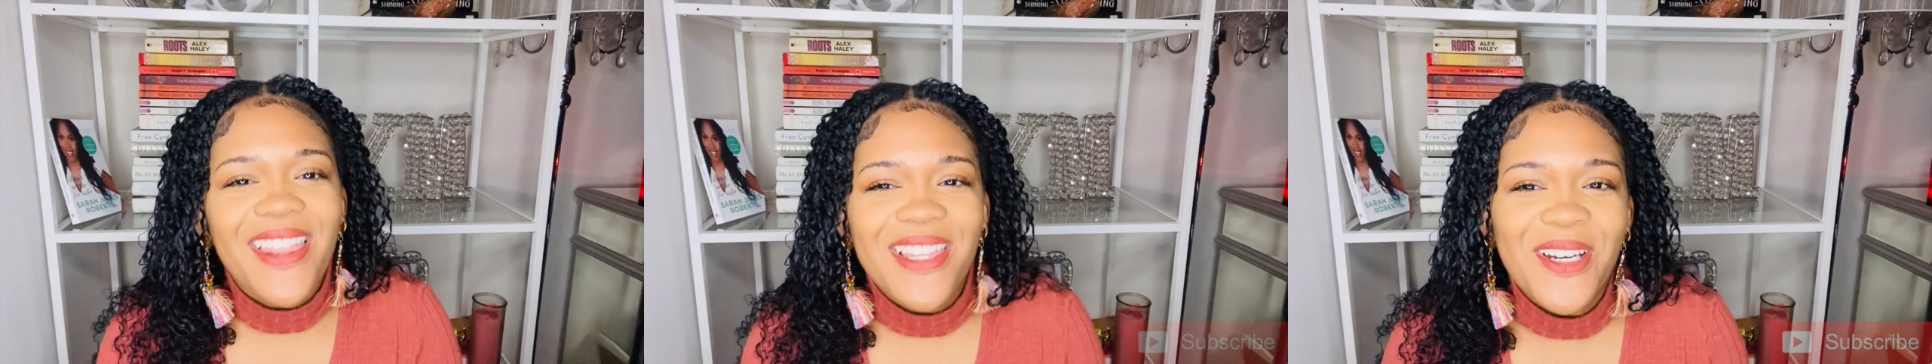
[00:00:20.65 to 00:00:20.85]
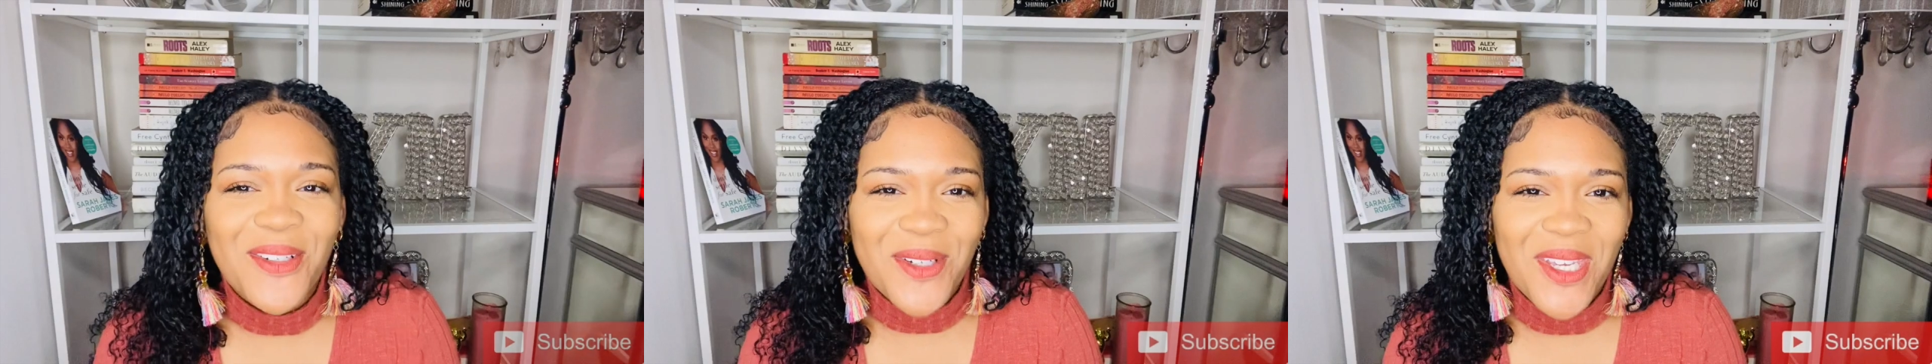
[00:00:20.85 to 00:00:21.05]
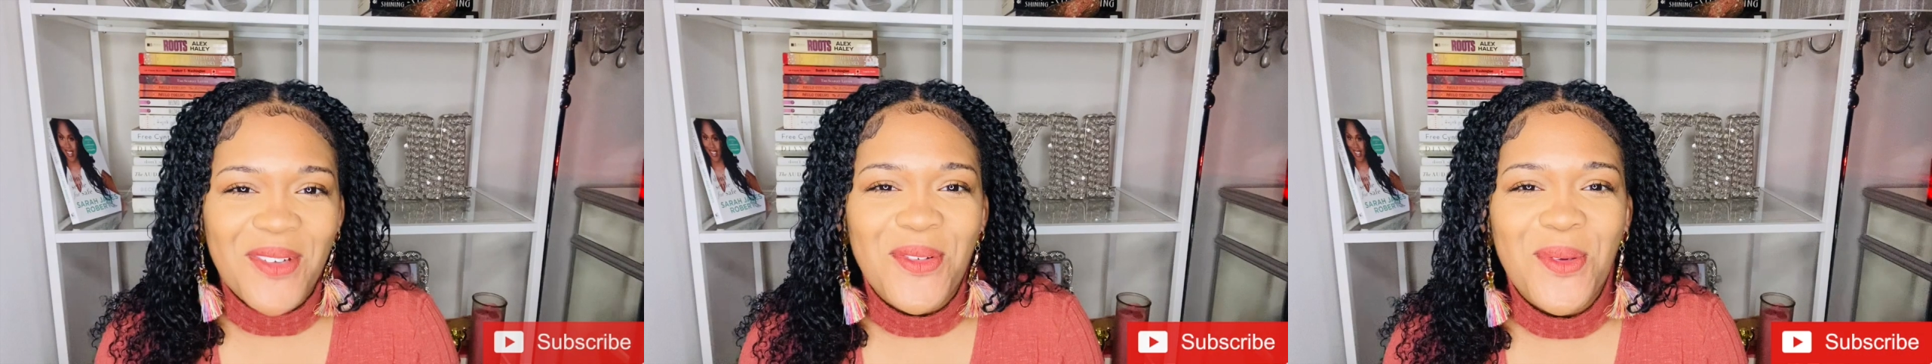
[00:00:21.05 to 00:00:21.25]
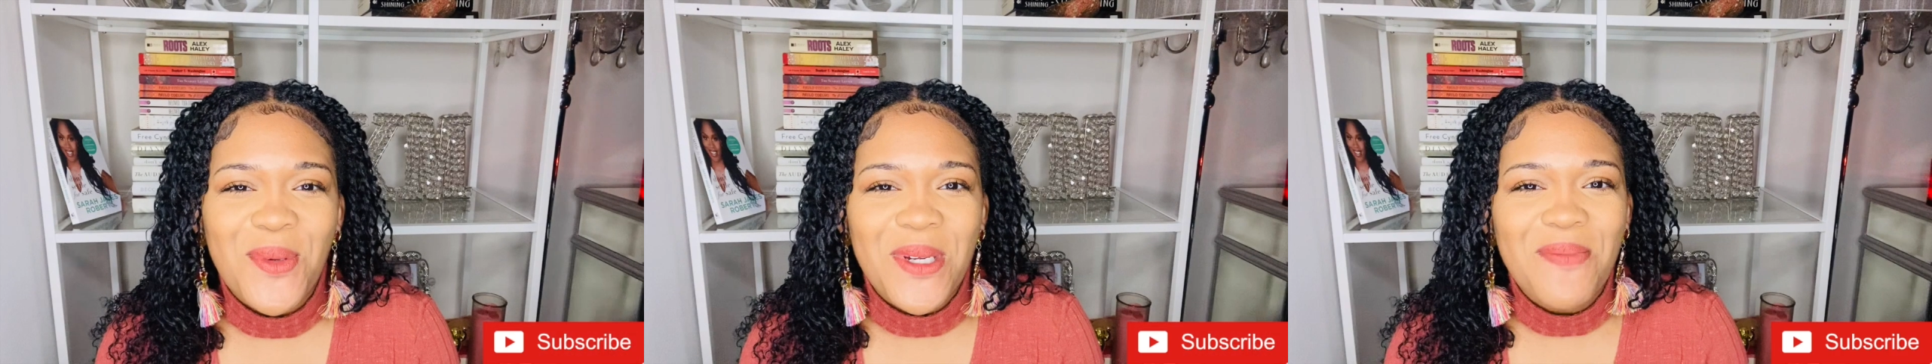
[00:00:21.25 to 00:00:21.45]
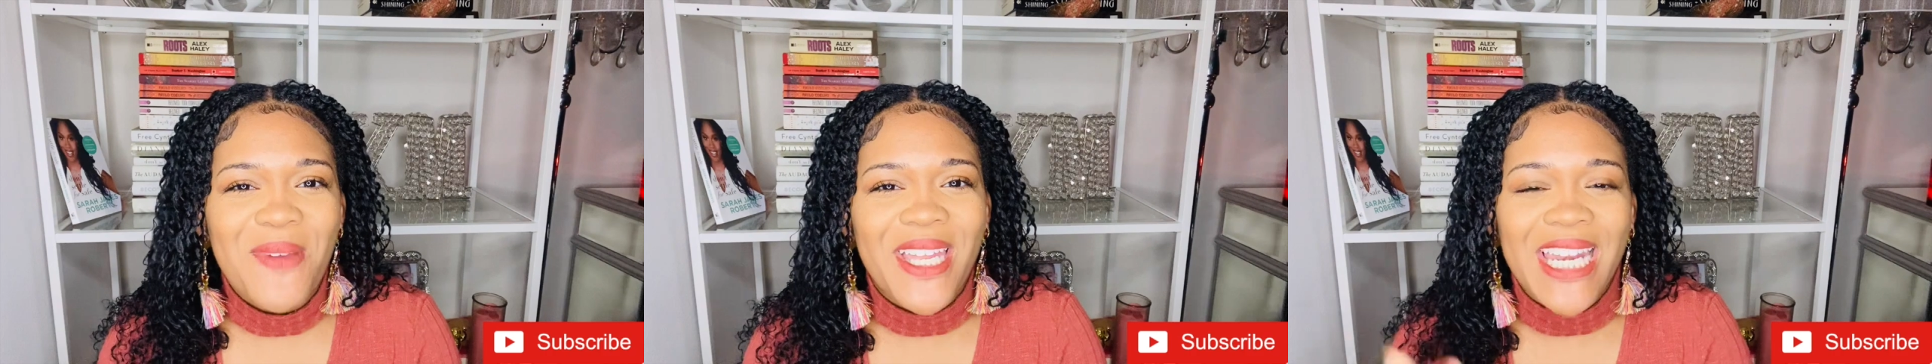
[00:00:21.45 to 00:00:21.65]
Hello
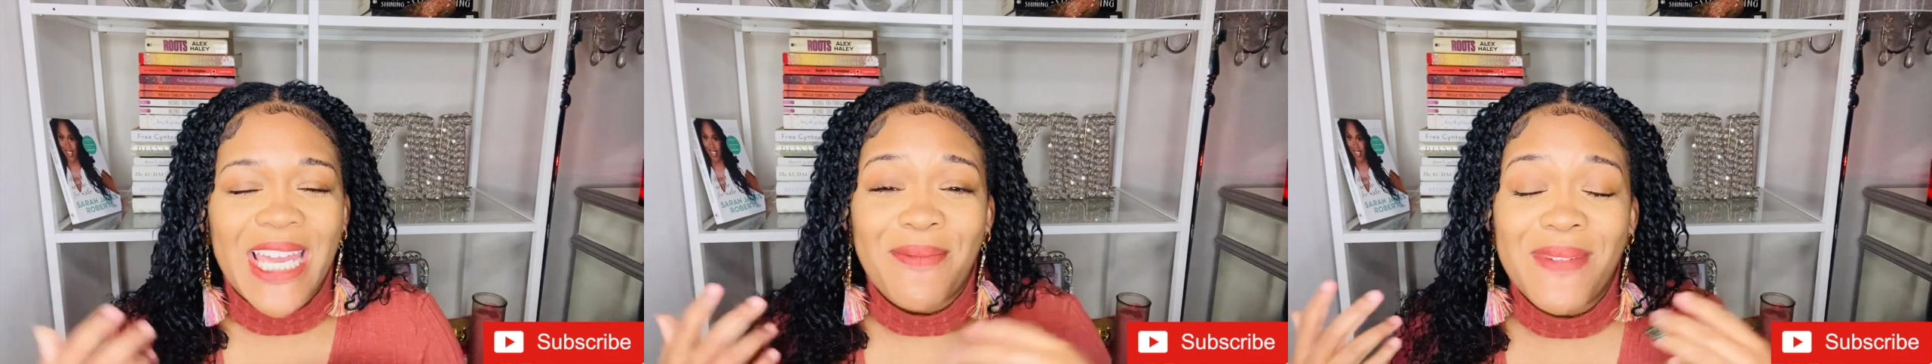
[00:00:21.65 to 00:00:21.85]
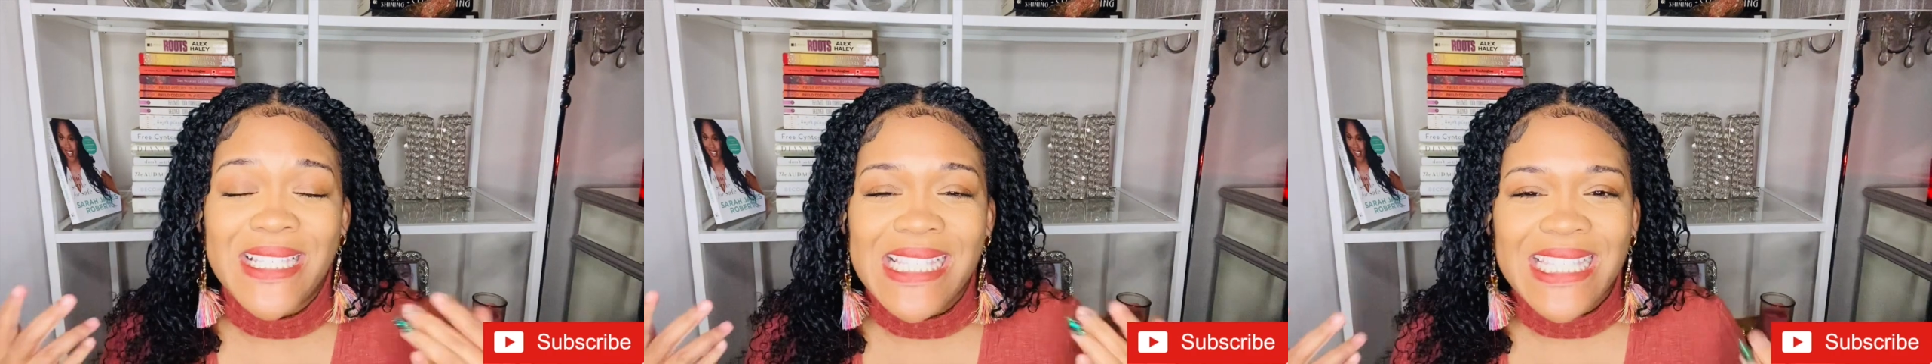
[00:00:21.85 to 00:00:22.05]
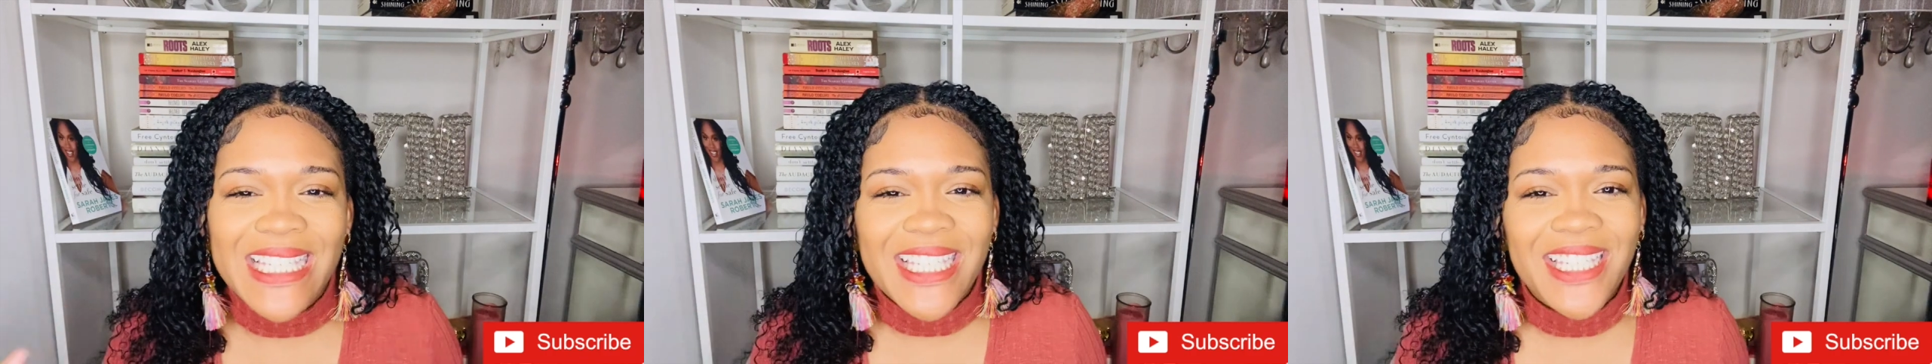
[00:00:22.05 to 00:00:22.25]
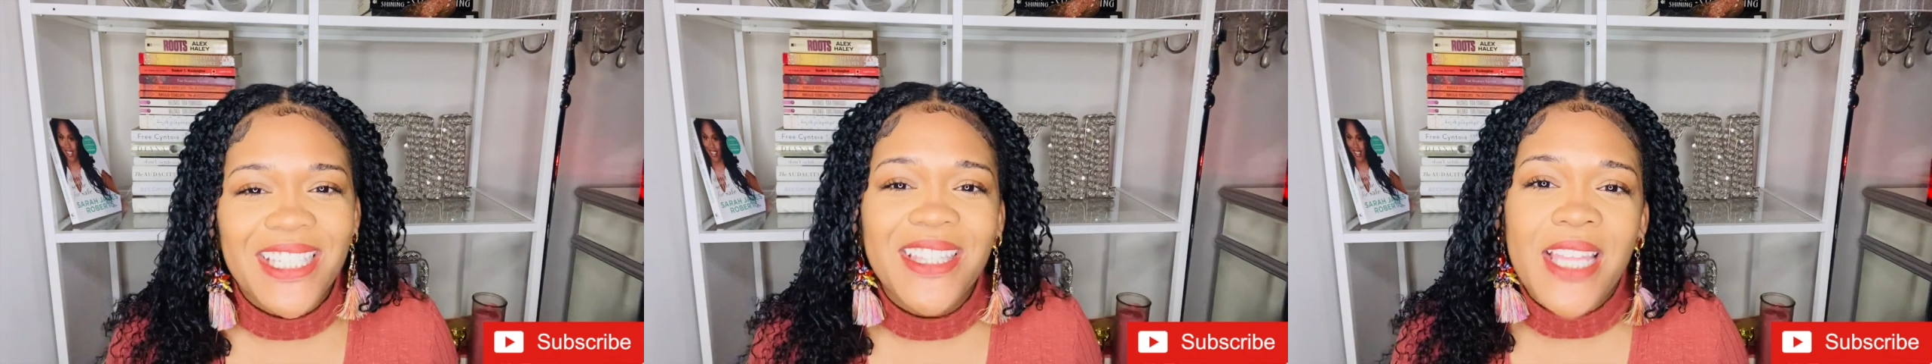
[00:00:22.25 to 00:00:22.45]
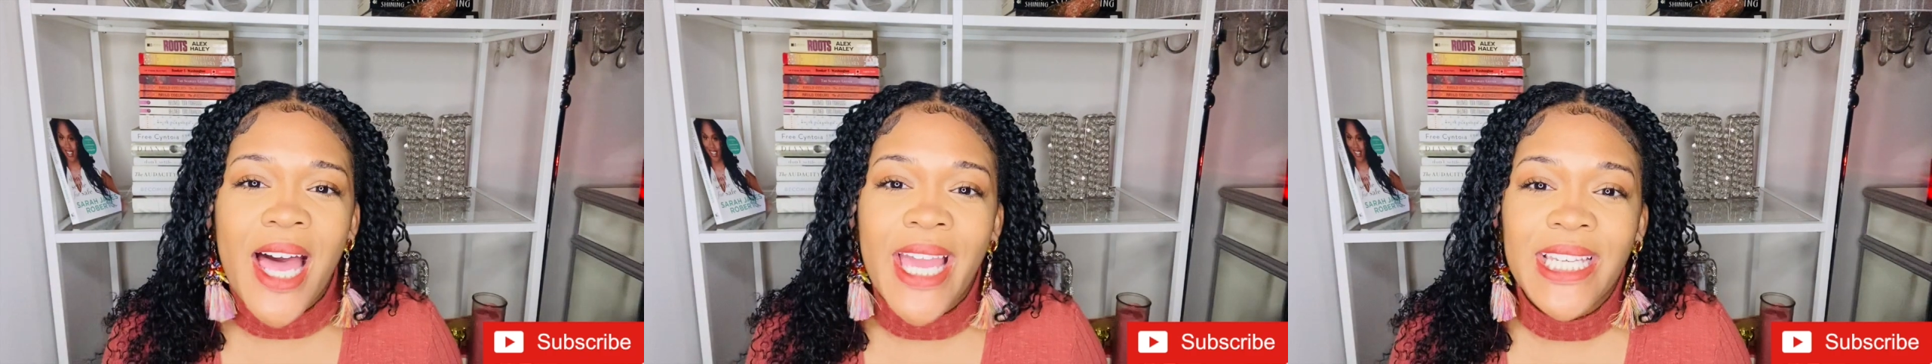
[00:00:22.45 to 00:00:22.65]
everyone, my name is Key
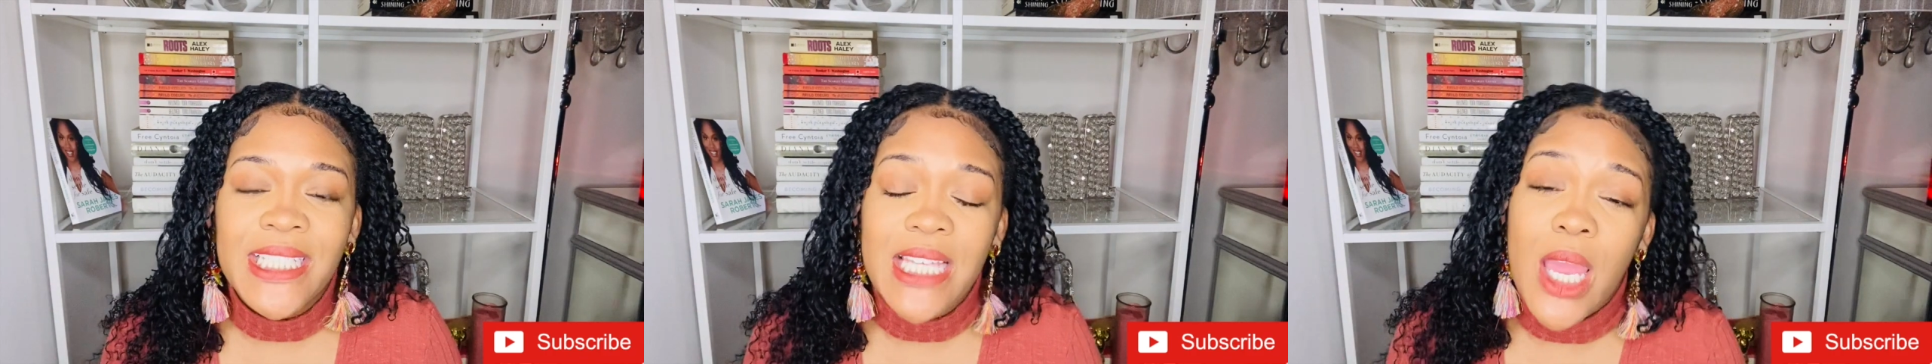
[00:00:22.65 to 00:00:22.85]
Light